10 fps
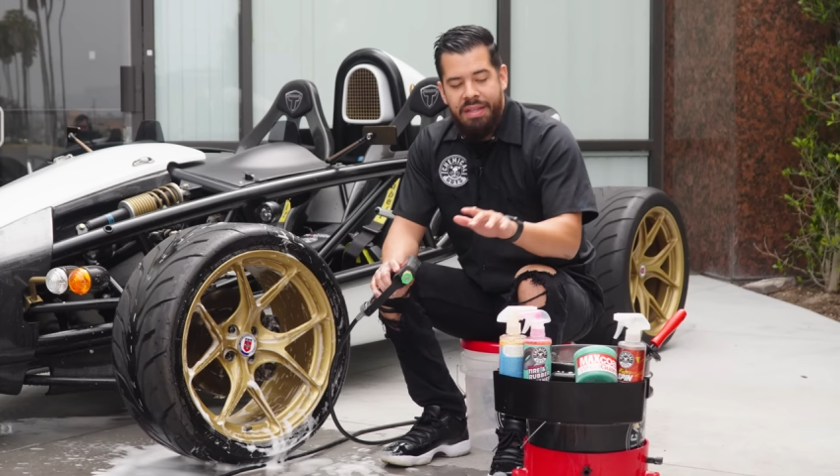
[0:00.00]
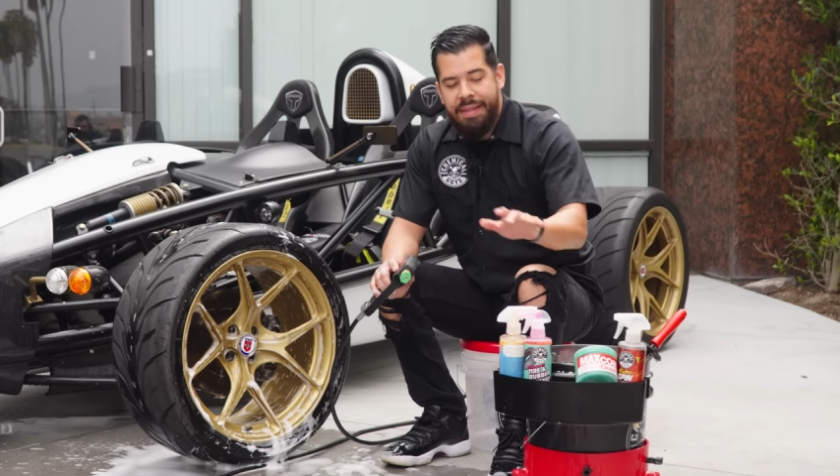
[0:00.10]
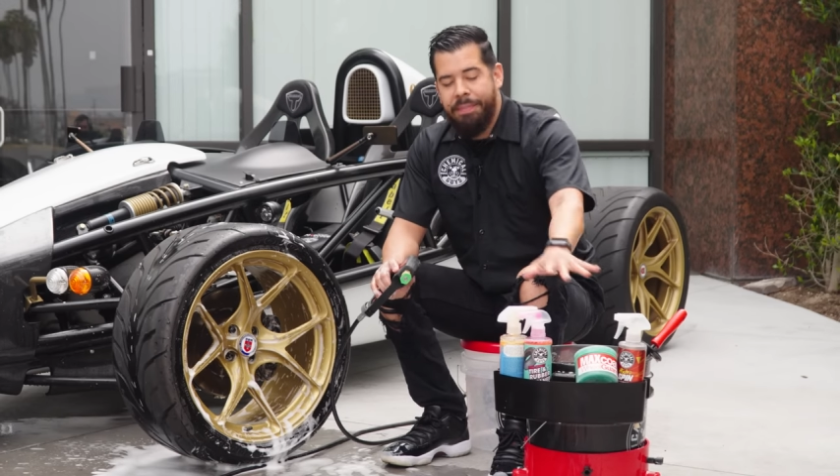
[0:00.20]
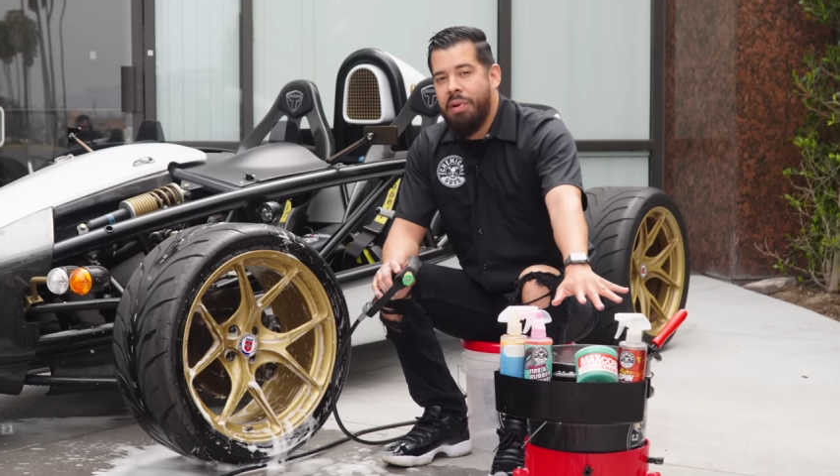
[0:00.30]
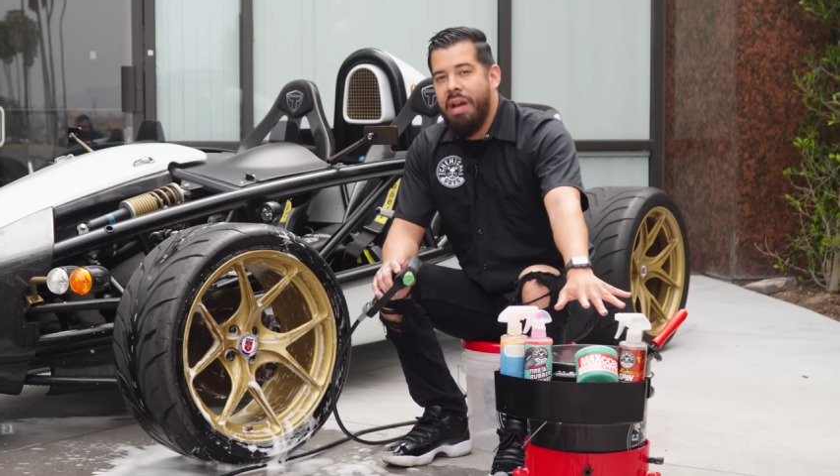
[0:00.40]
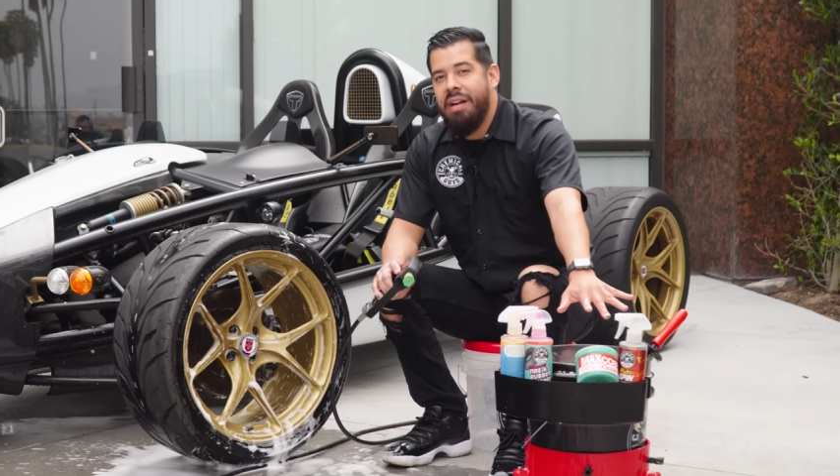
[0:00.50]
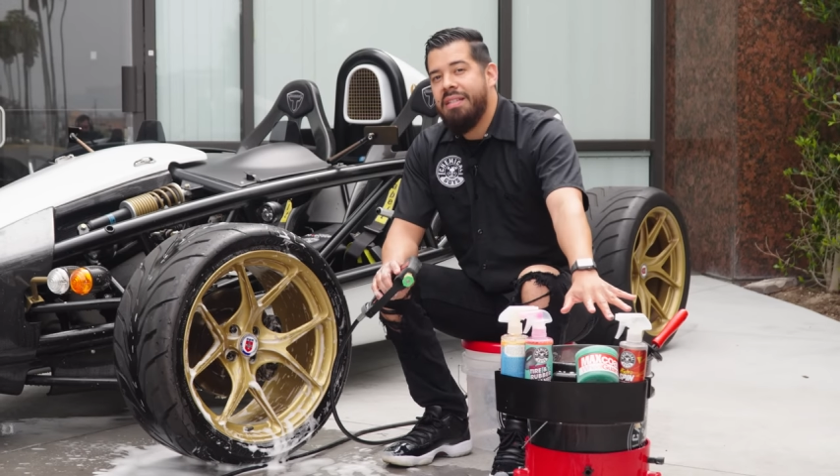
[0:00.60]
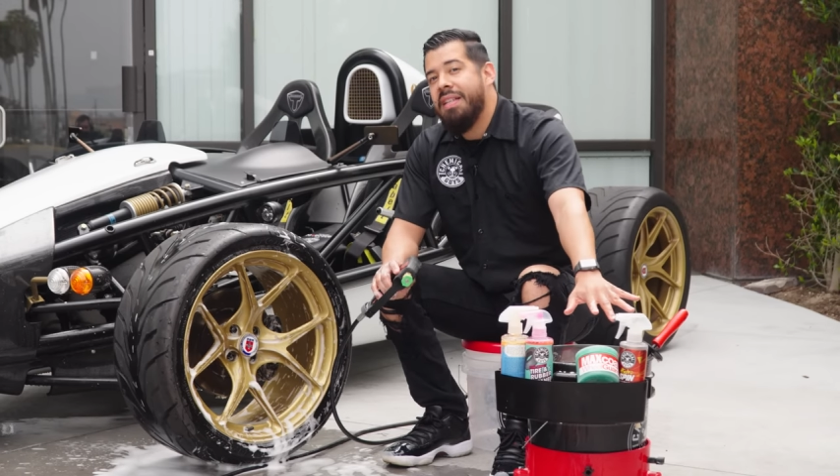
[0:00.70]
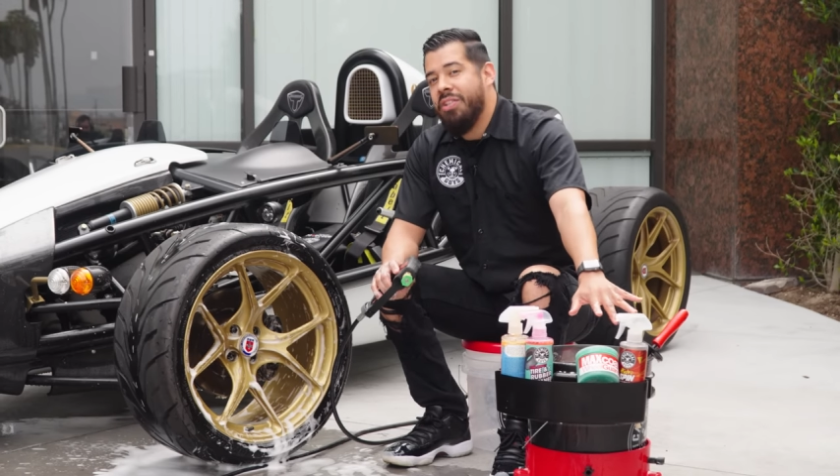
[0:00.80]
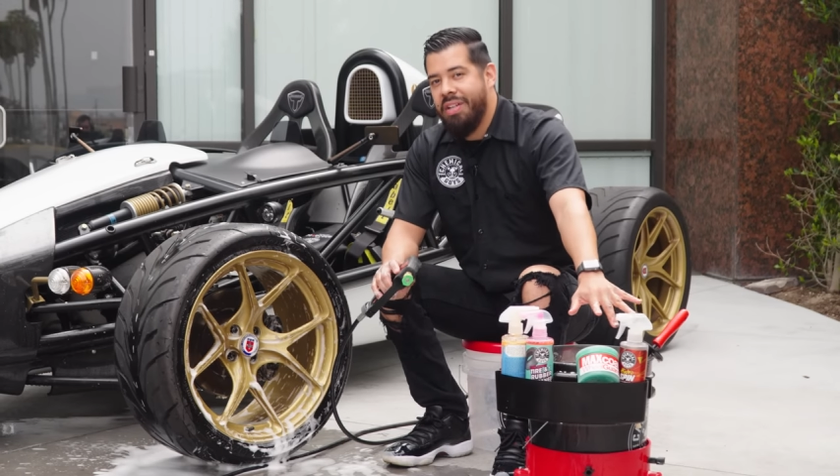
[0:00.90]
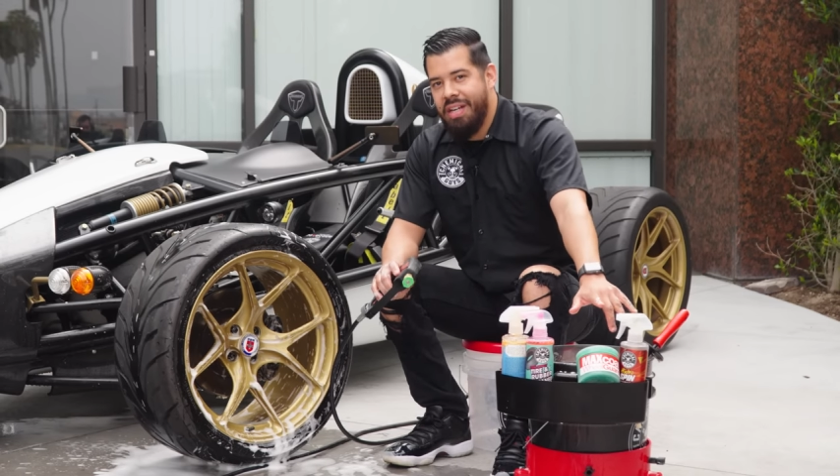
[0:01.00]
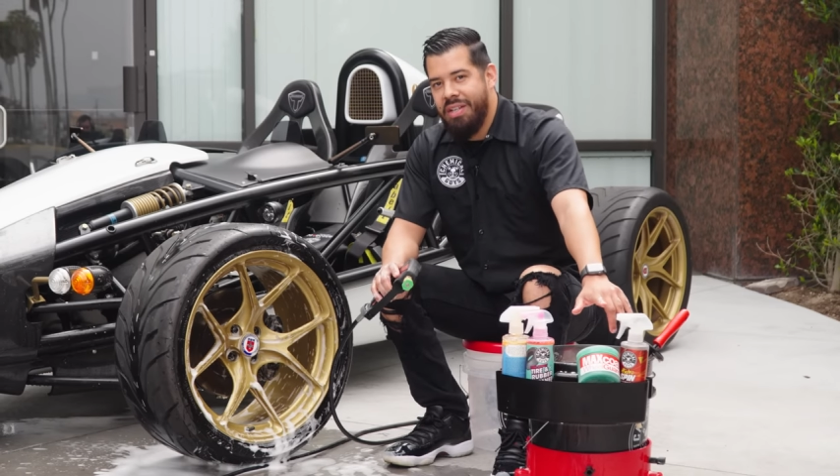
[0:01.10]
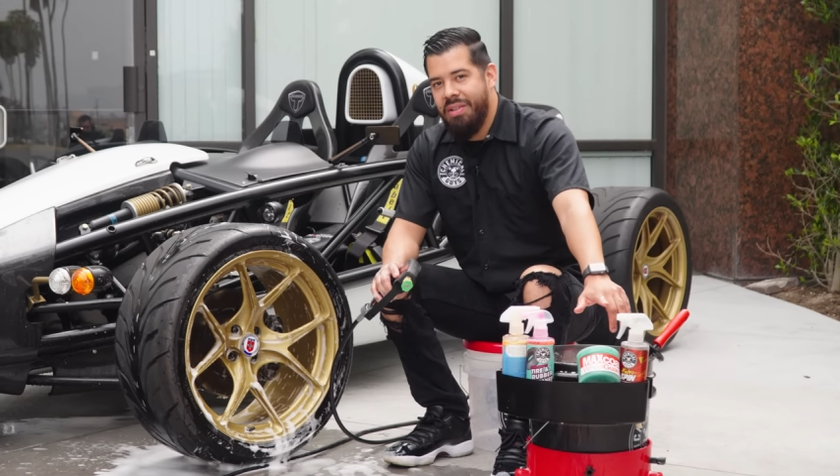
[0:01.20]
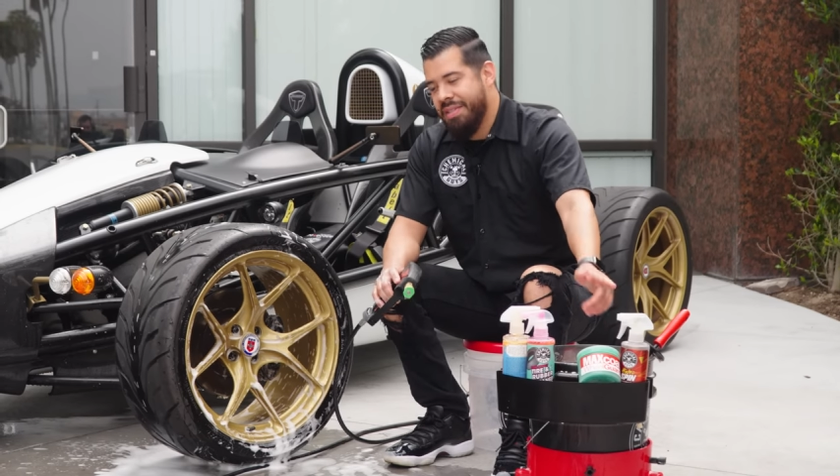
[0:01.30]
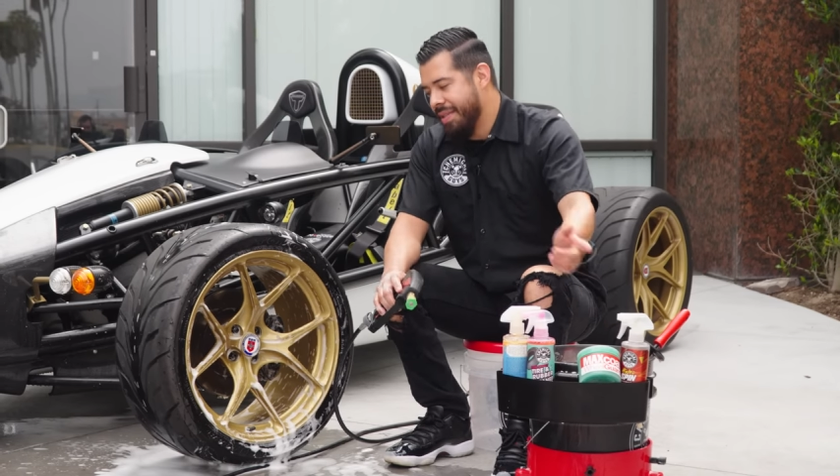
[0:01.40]
the products that you're gonna
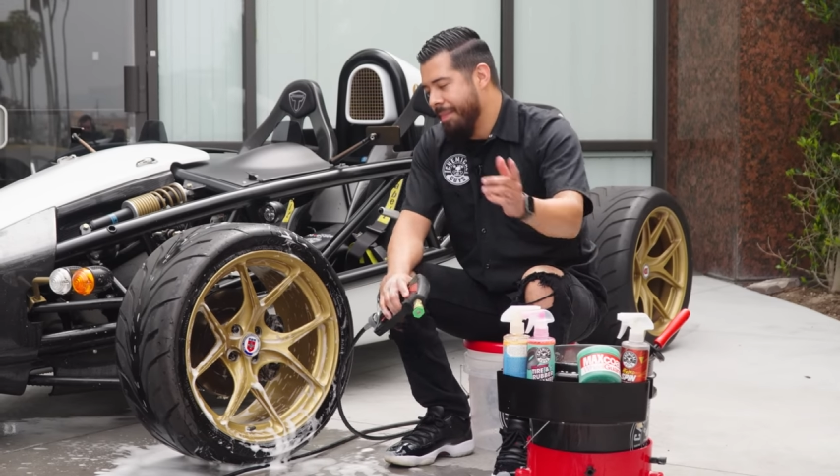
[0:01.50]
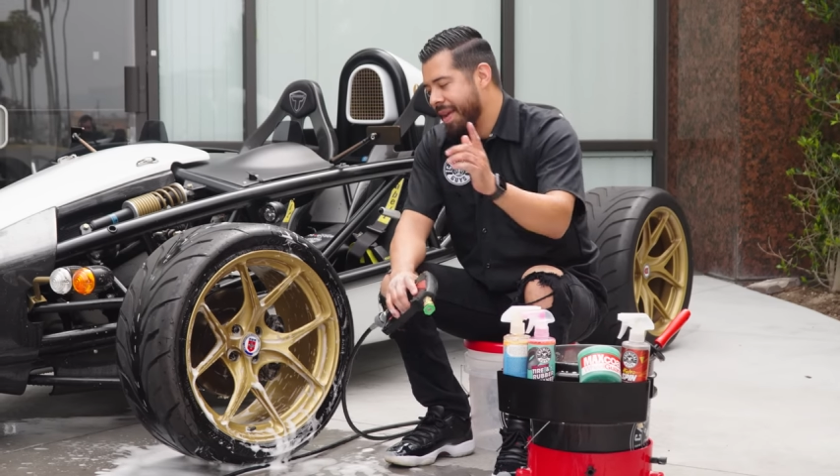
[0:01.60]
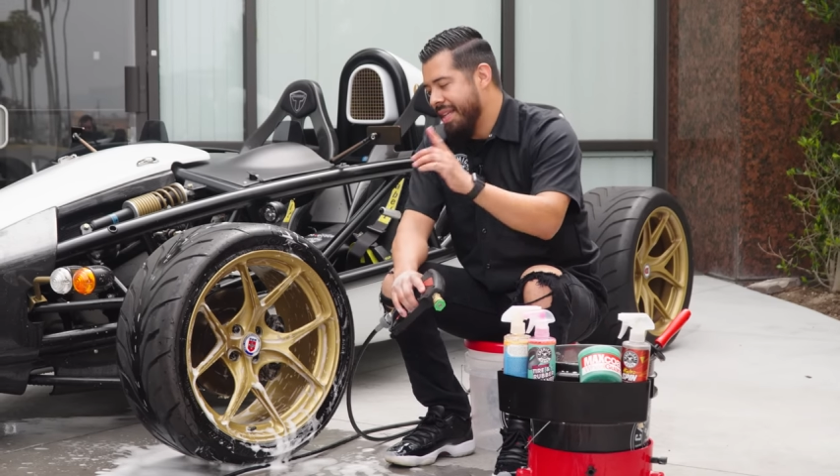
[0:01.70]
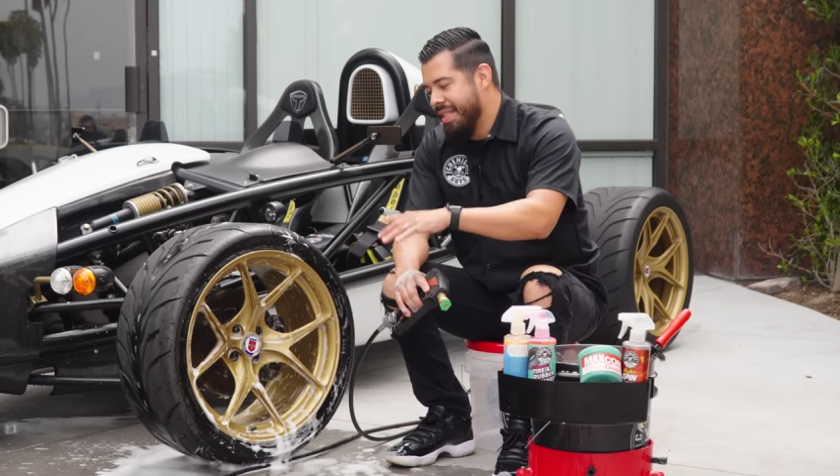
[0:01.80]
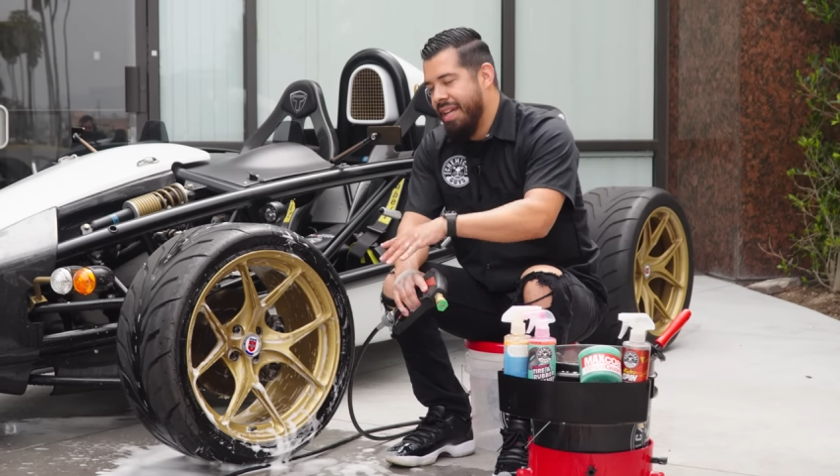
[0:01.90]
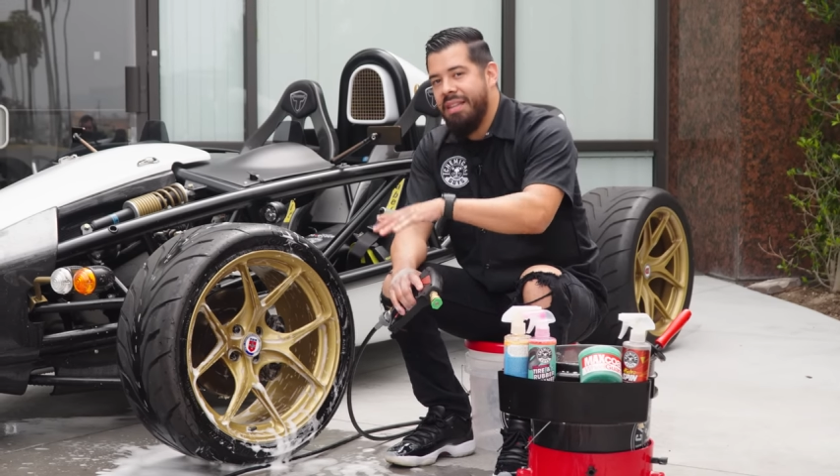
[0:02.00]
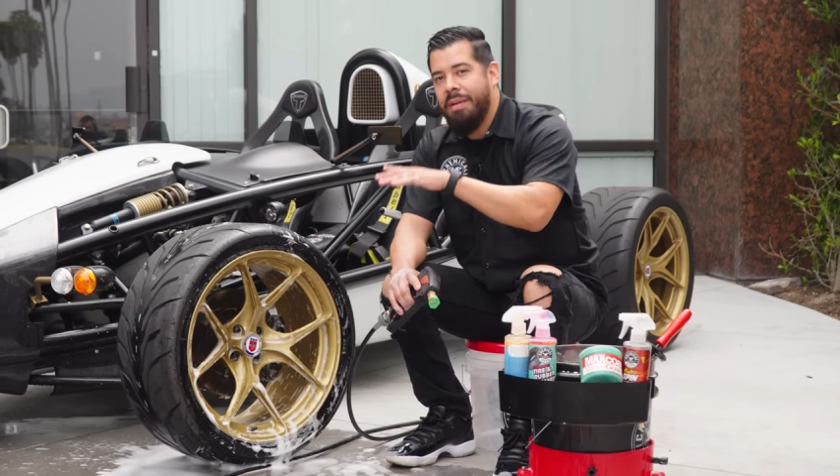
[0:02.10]
use to maintain